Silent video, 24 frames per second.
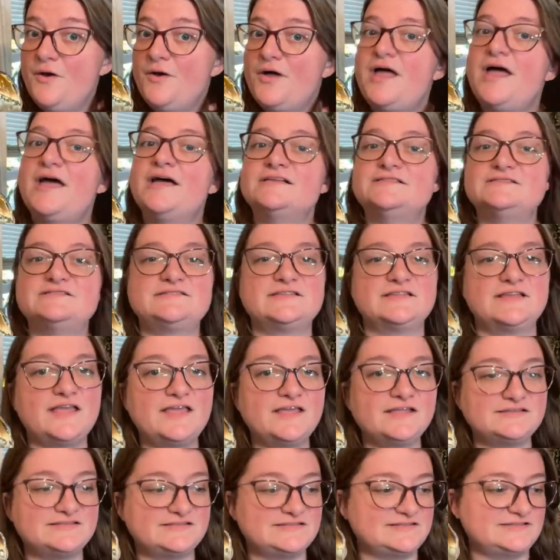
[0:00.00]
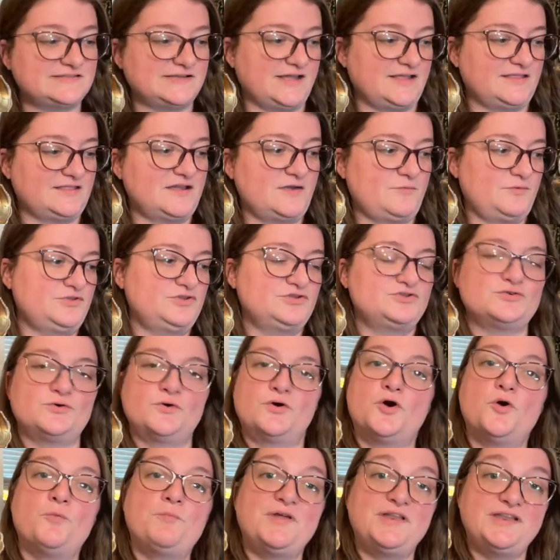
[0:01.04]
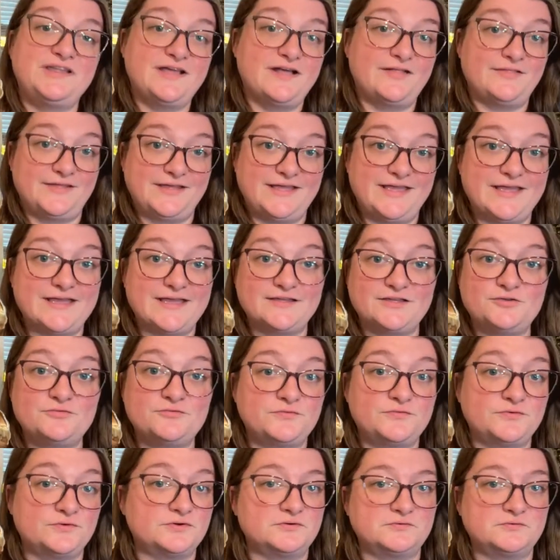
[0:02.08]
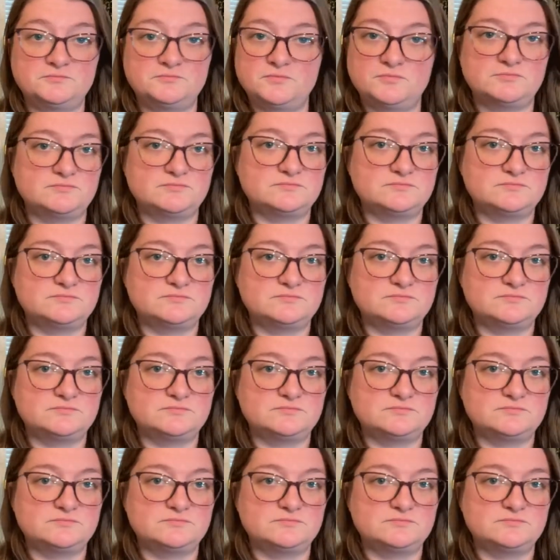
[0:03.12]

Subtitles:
as the kids stand there with the door open yelling at you for